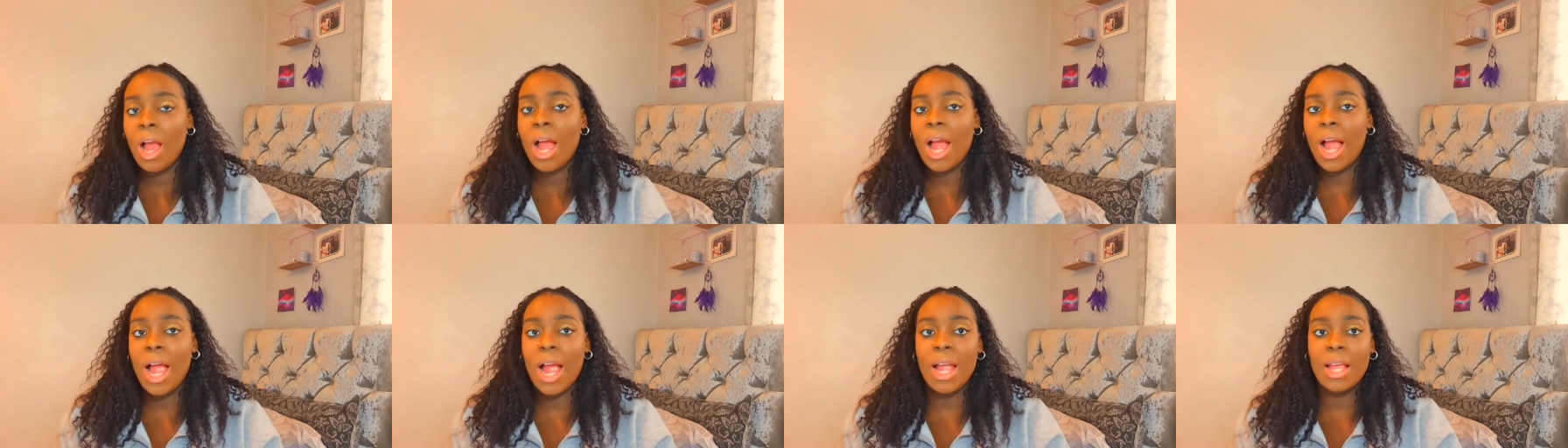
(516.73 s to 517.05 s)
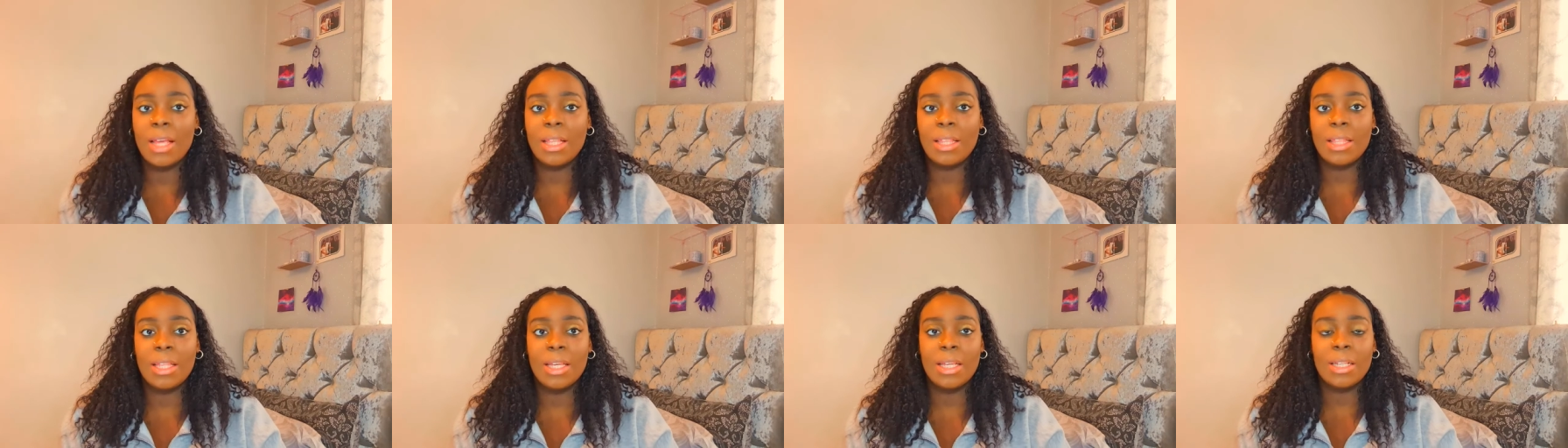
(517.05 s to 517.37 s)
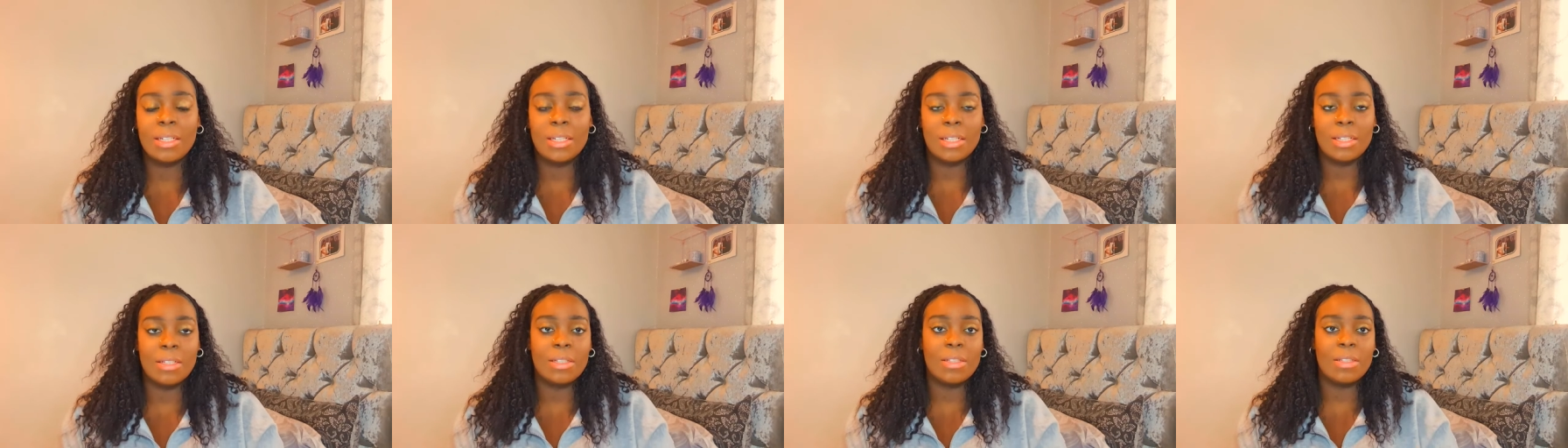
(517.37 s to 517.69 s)
I
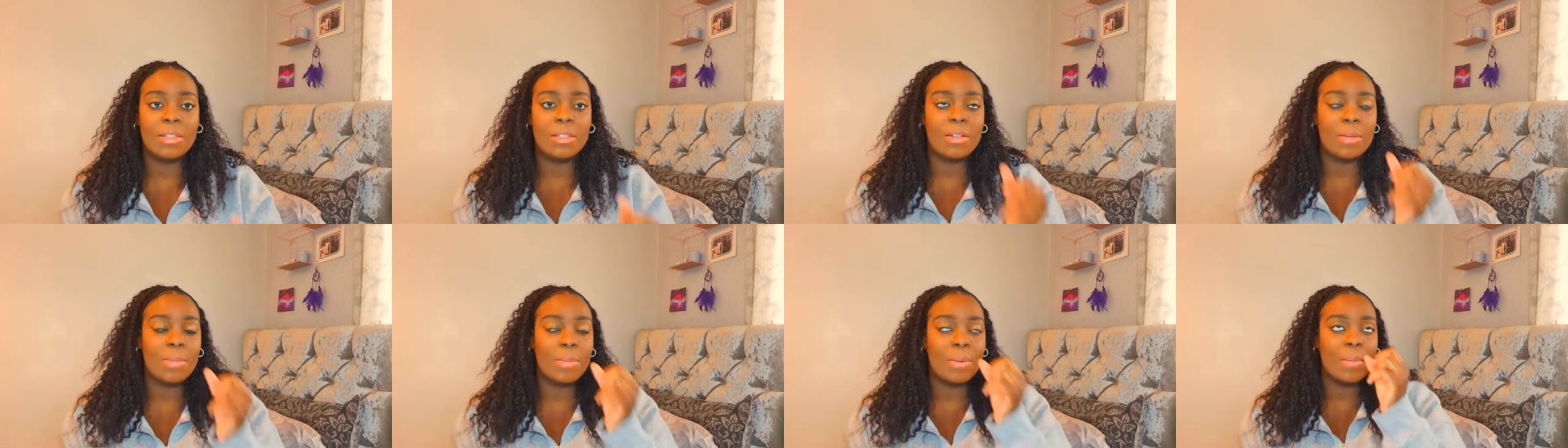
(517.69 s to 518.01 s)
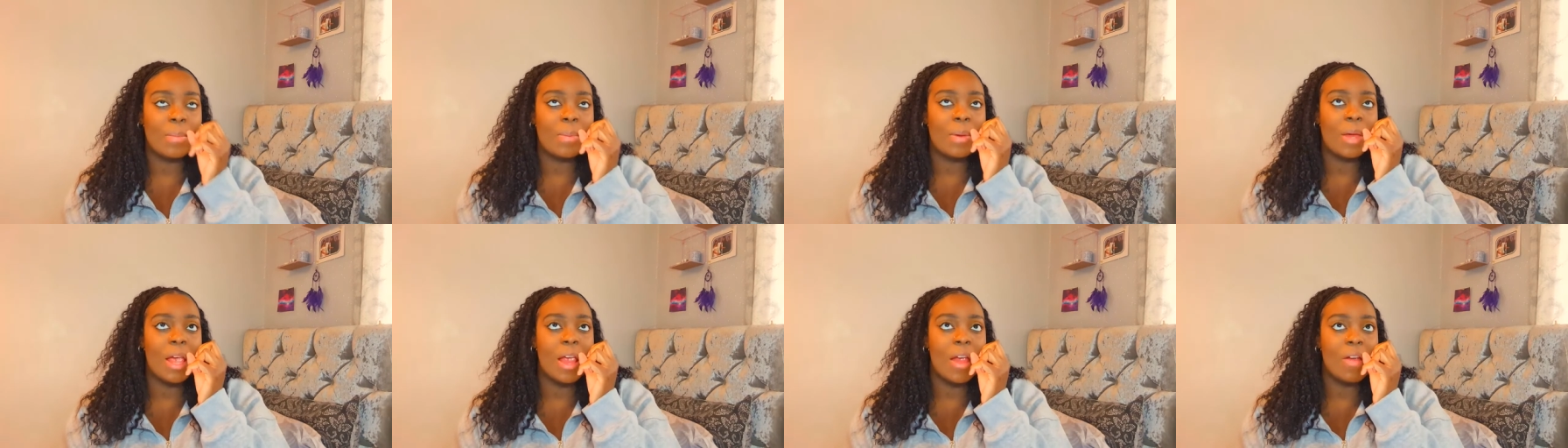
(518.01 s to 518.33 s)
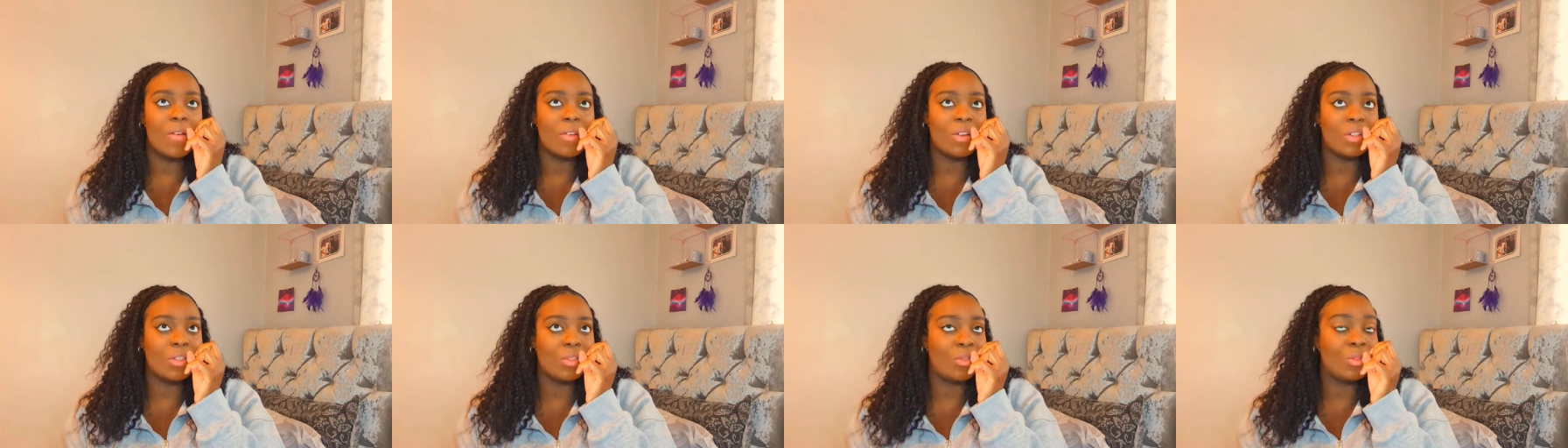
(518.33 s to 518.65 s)
think this is to
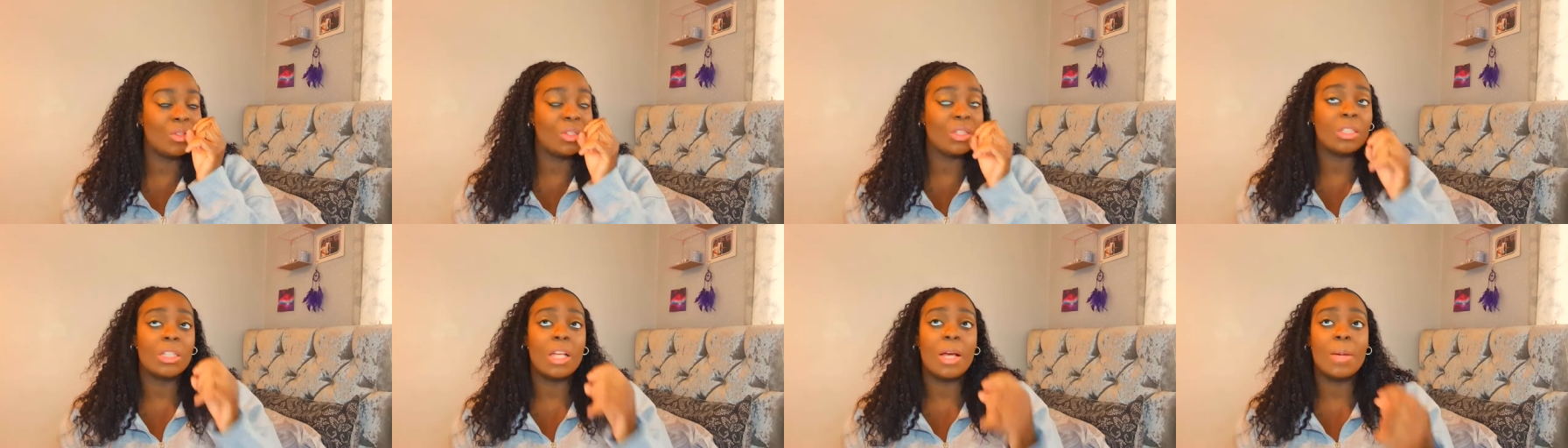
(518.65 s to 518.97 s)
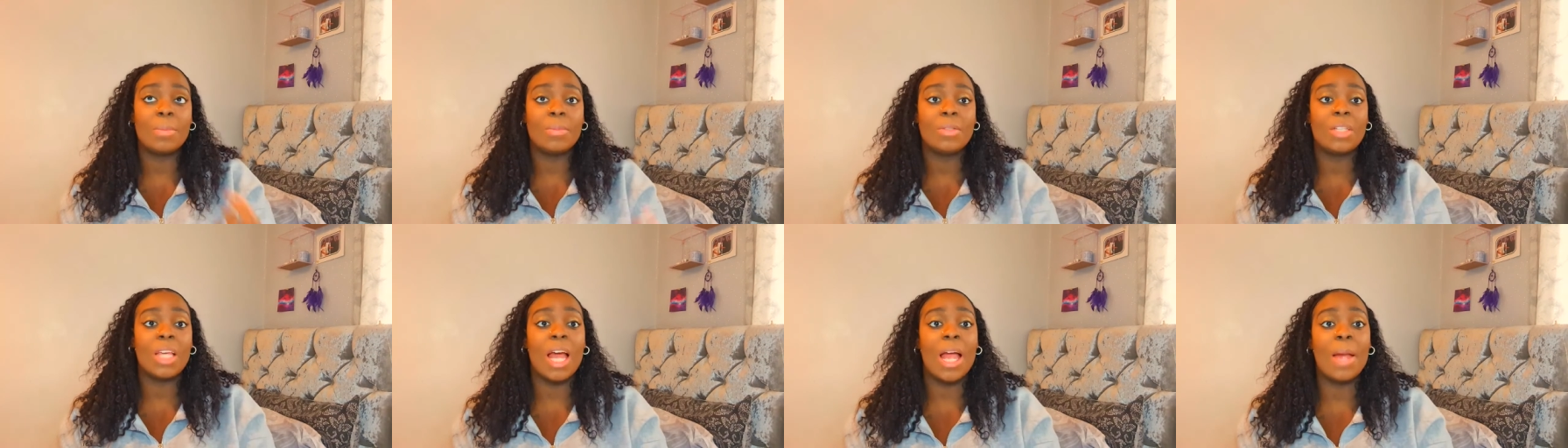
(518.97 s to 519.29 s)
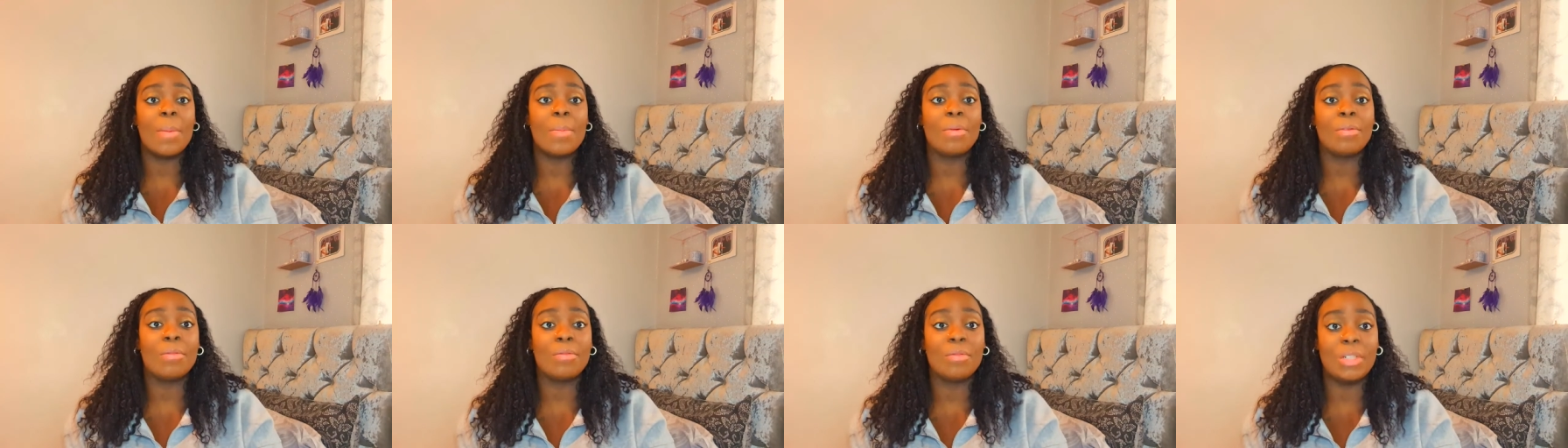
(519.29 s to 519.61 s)
prepare us for some
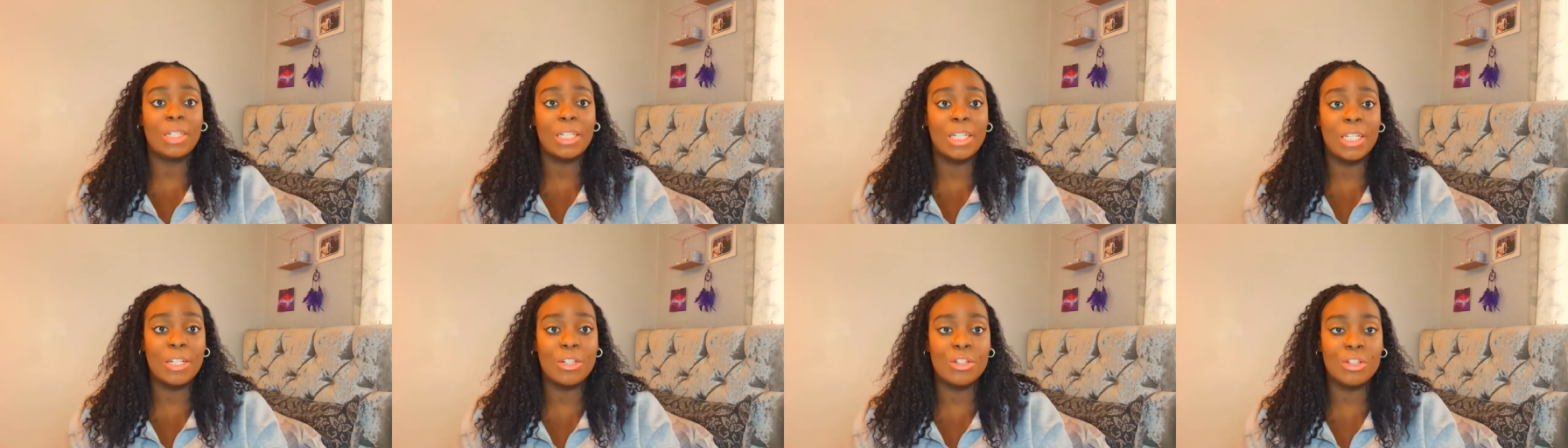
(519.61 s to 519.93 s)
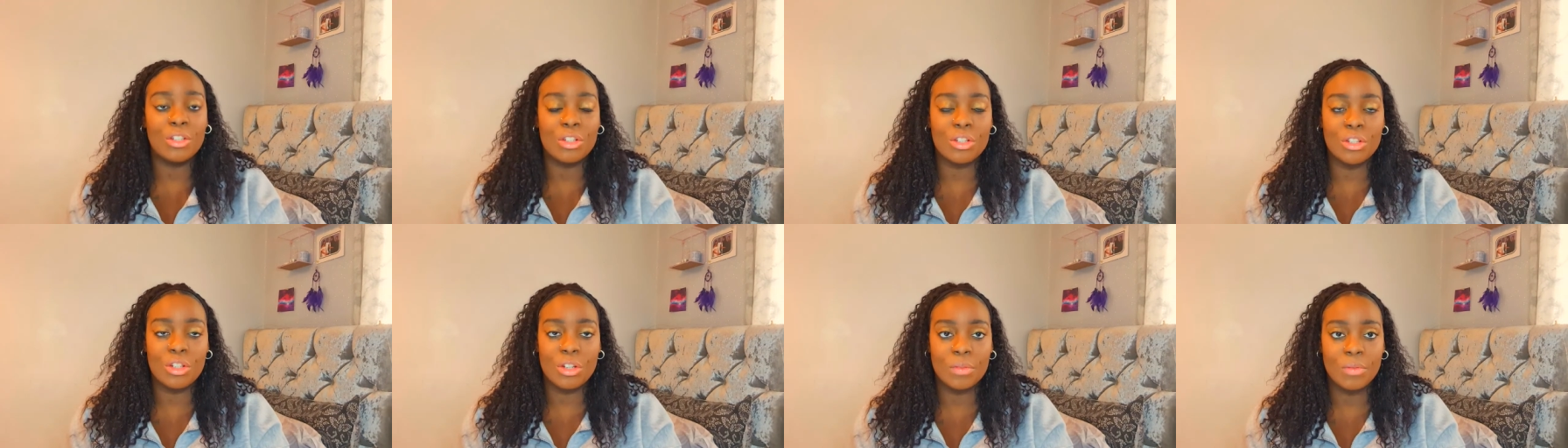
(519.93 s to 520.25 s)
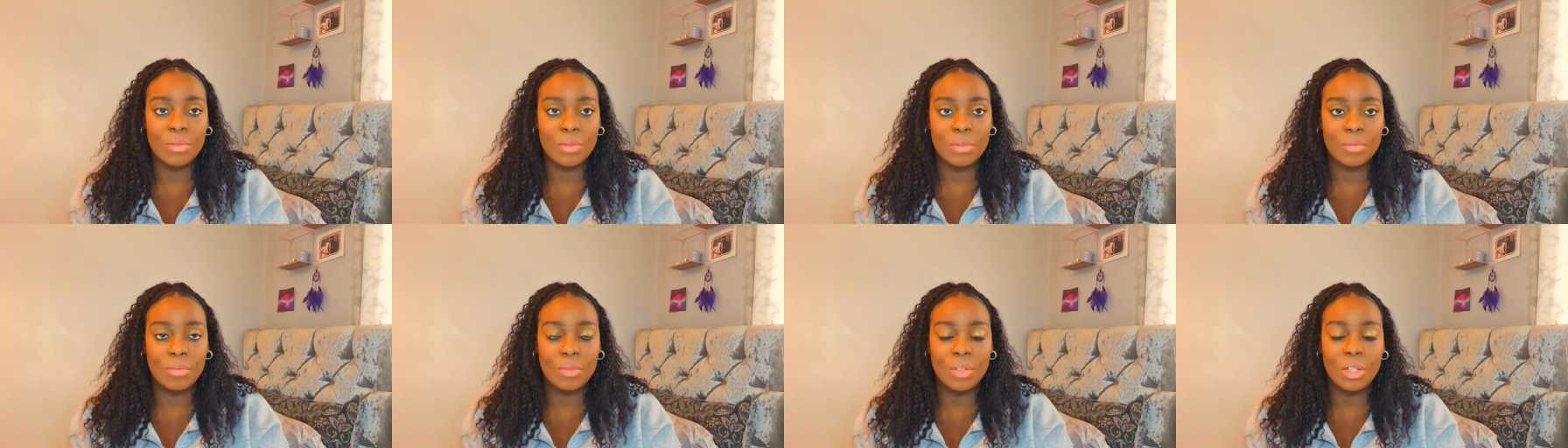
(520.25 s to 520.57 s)
type of literature
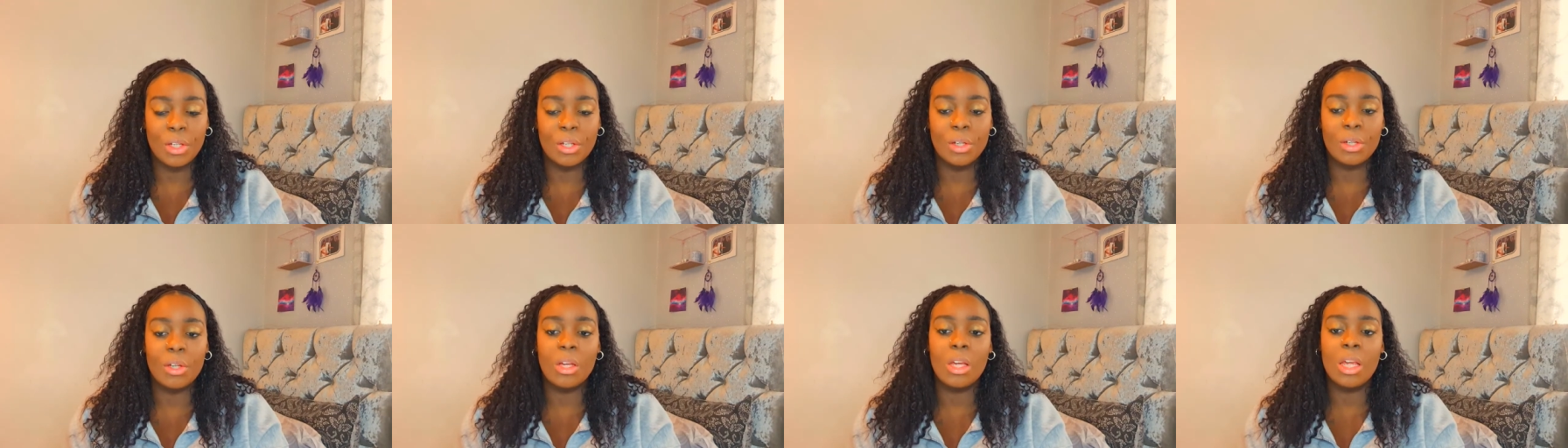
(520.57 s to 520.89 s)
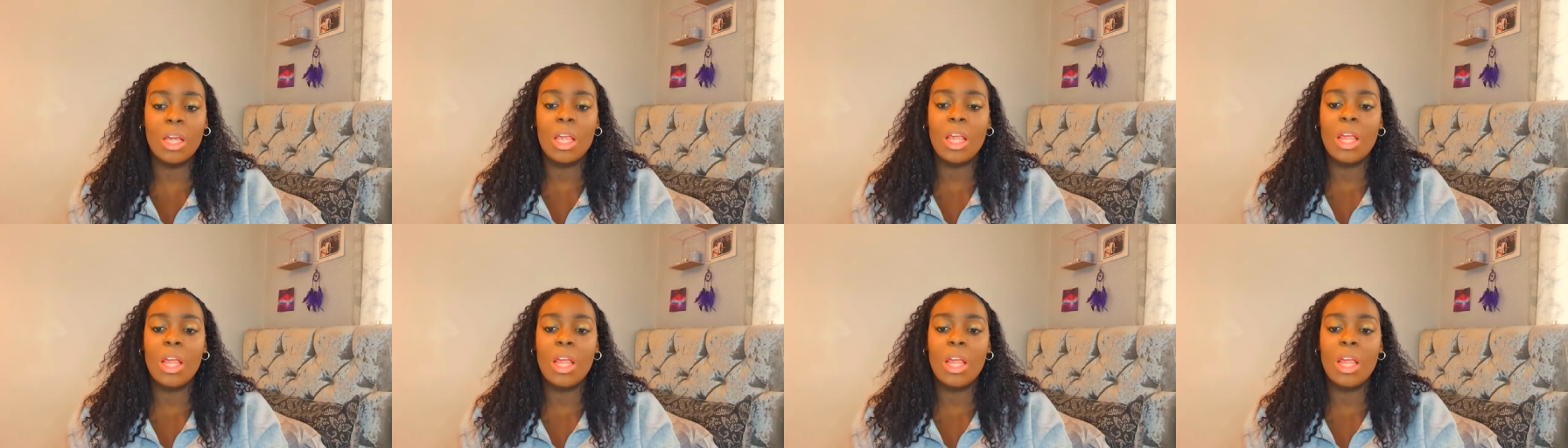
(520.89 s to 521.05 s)
review.